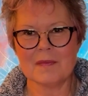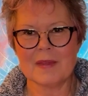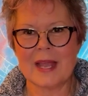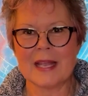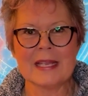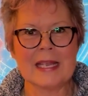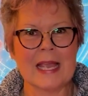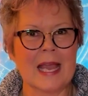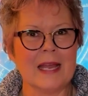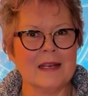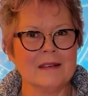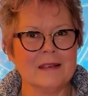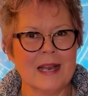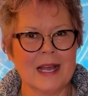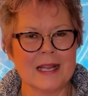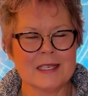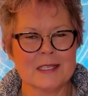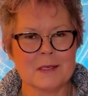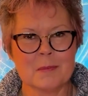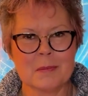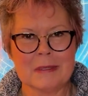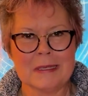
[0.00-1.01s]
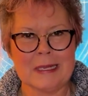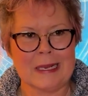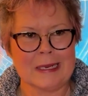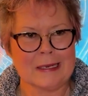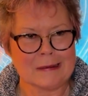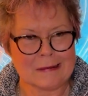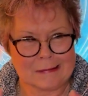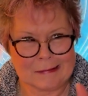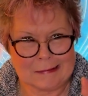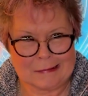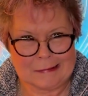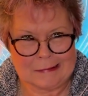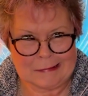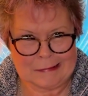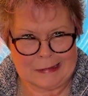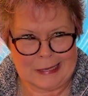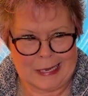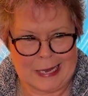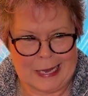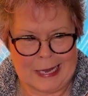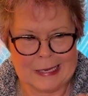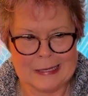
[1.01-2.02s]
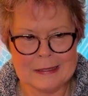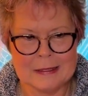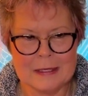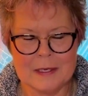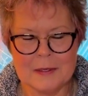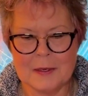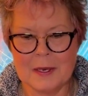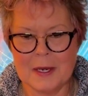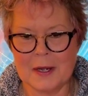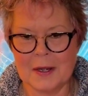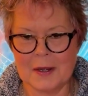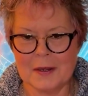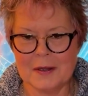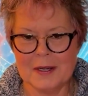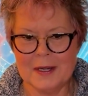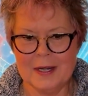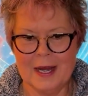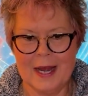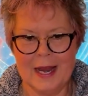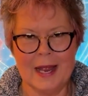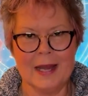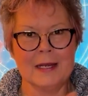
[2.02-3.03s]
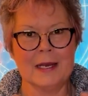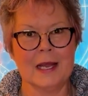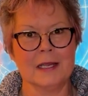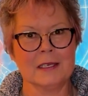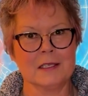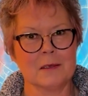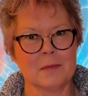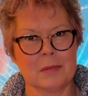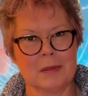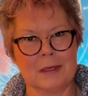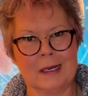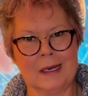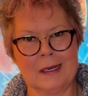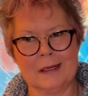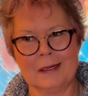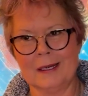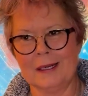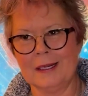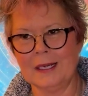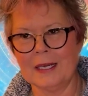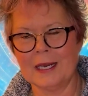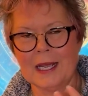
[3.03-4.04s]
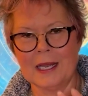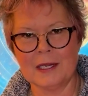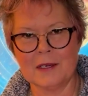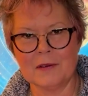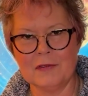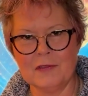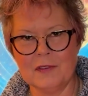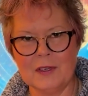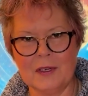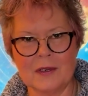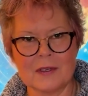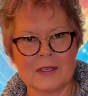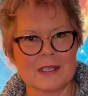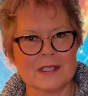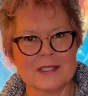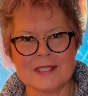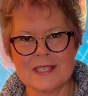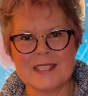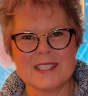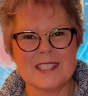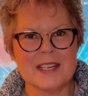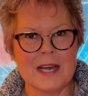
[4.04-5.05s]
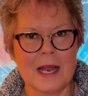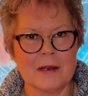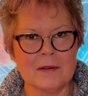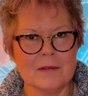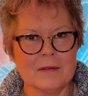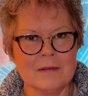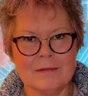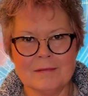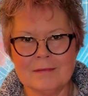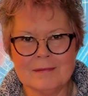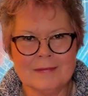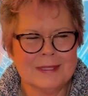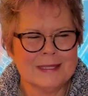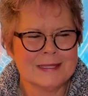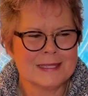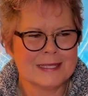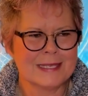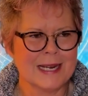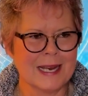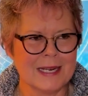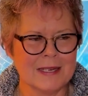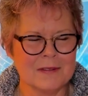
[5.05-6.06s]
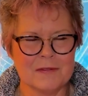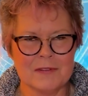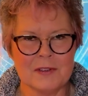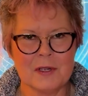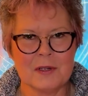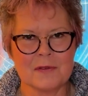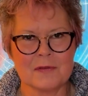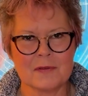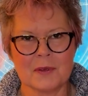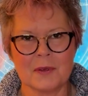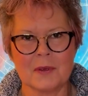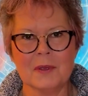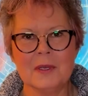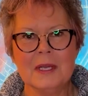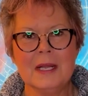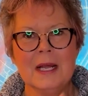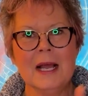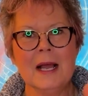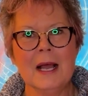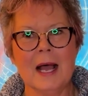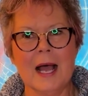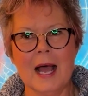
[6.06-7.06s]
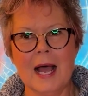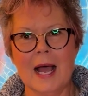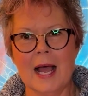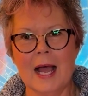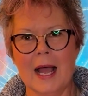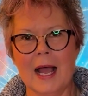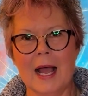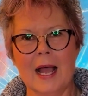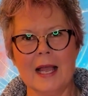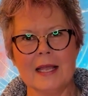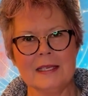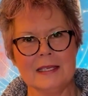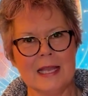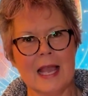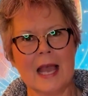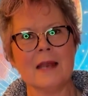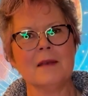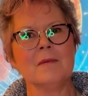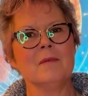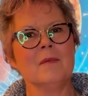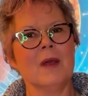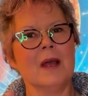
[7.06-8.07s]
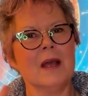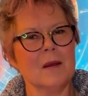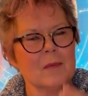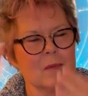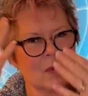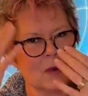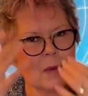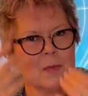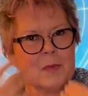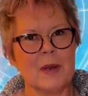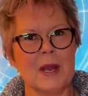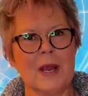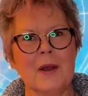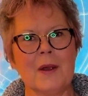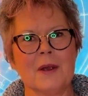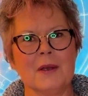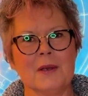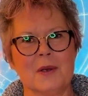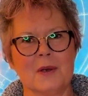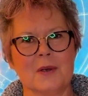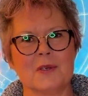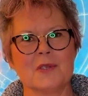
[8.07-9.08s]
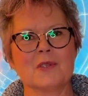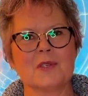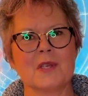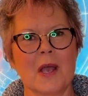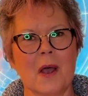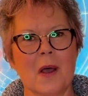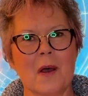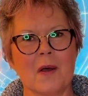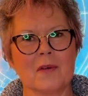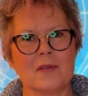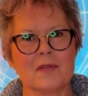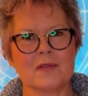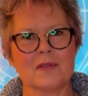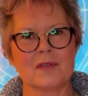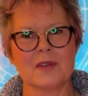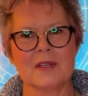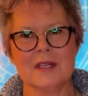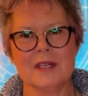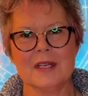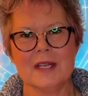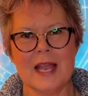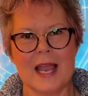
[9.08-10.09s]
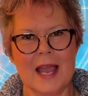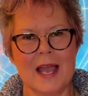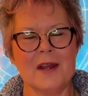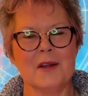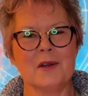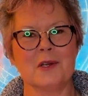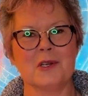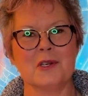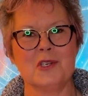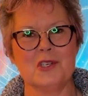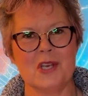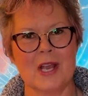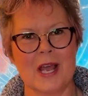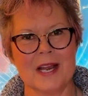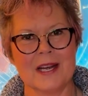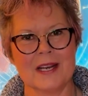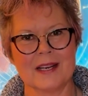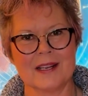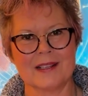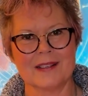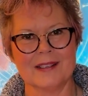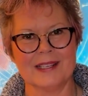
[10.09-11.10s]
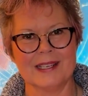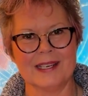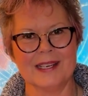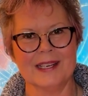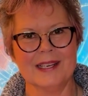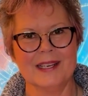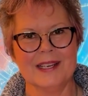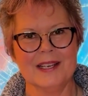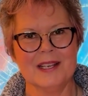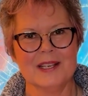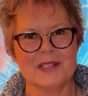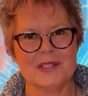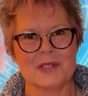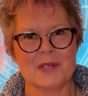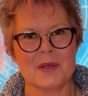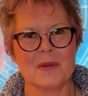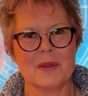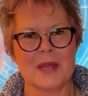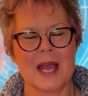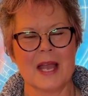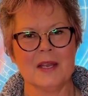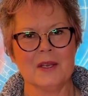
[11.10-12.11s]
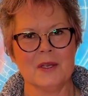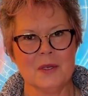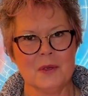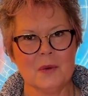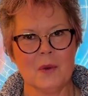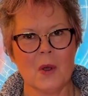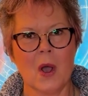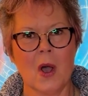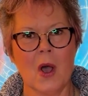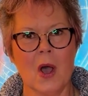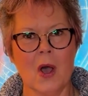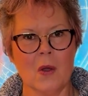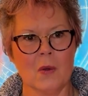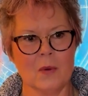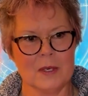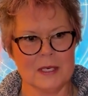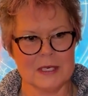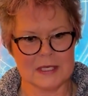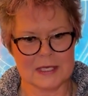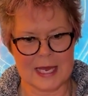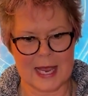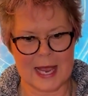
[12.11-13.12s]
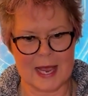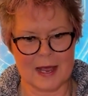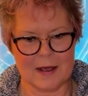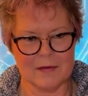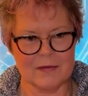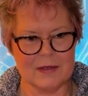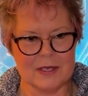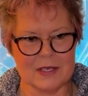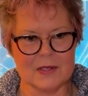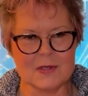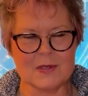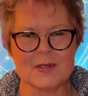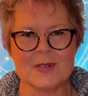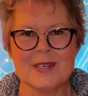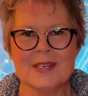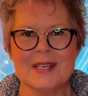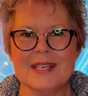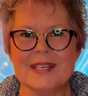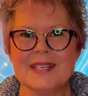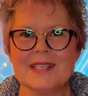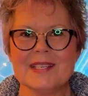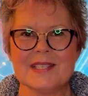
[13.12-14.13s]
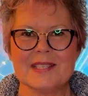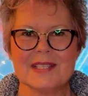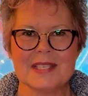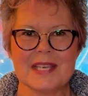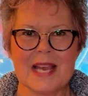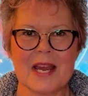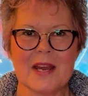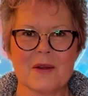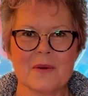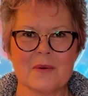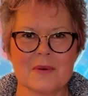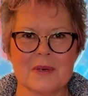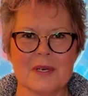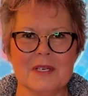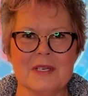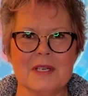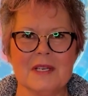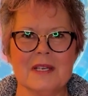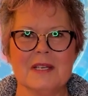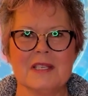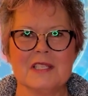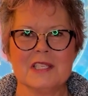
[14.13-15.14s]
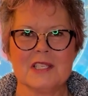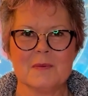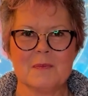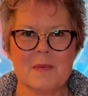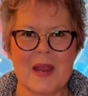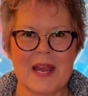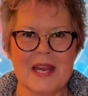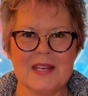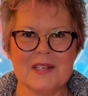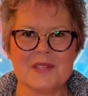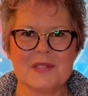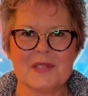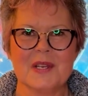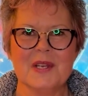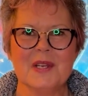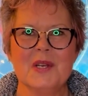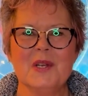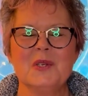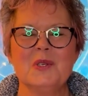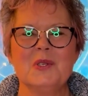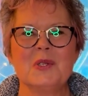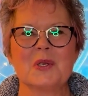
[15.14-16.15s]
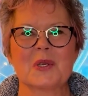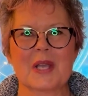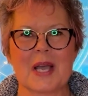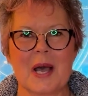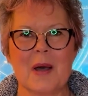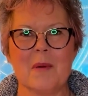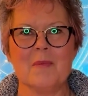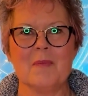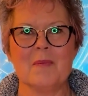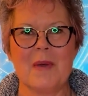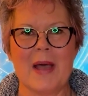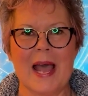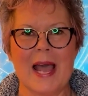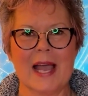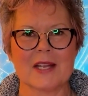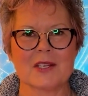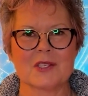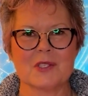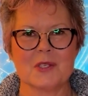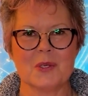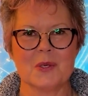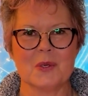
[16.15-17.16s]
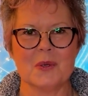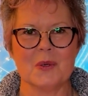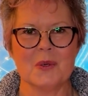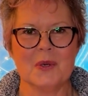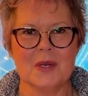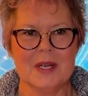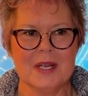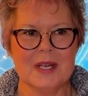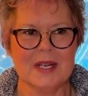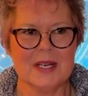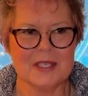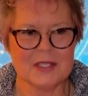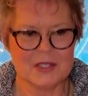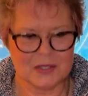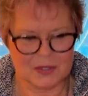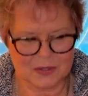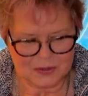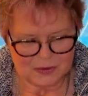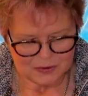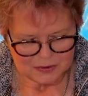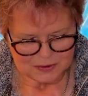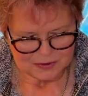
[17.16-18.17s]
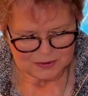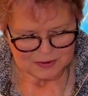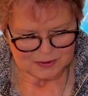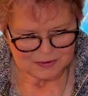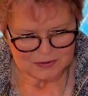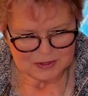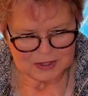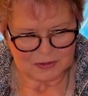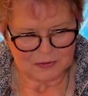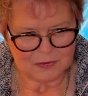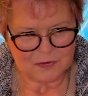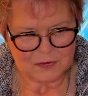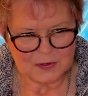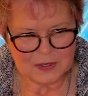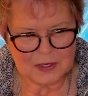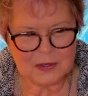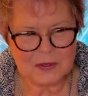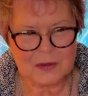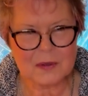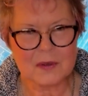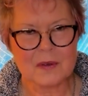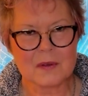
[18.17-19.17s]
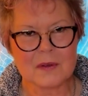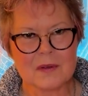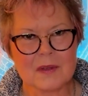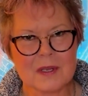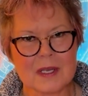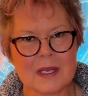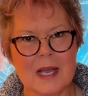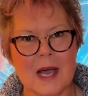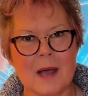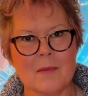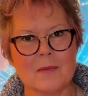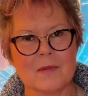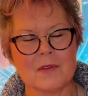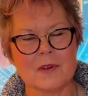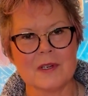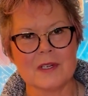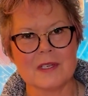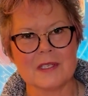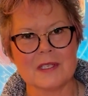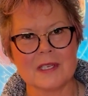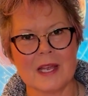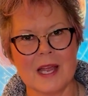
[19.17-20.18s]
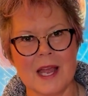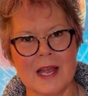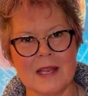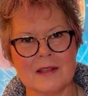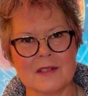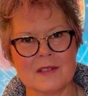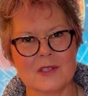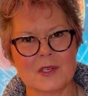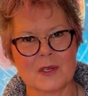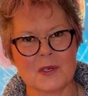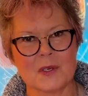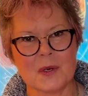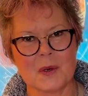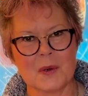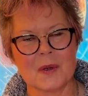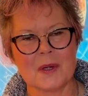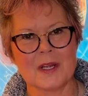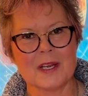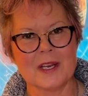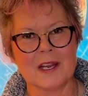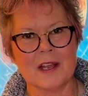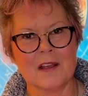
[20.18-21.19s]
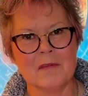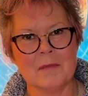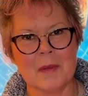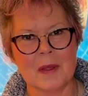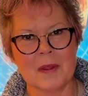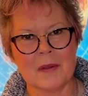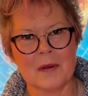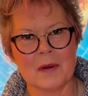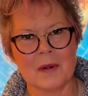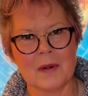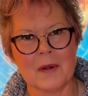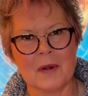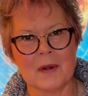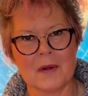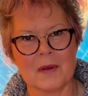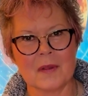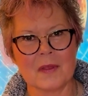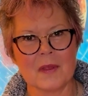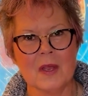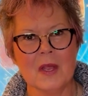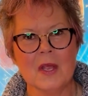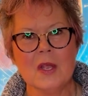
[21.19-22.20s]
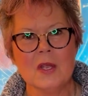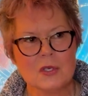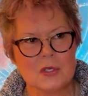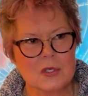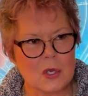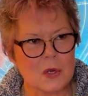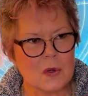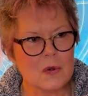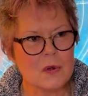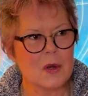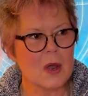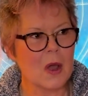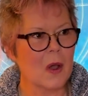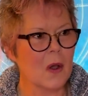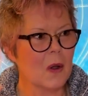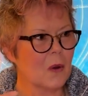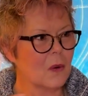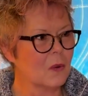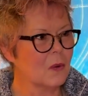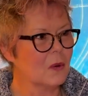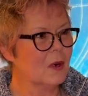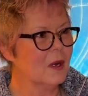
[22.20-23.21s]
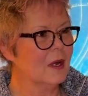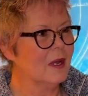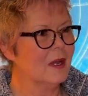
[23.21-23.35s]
again, not to plant that in there, and not to plant any kind of fear, because it's not fearful. Yet prepare yourself energetically so that you always have this sacred space to come back to feel the comfort and security of Mother Earth, to know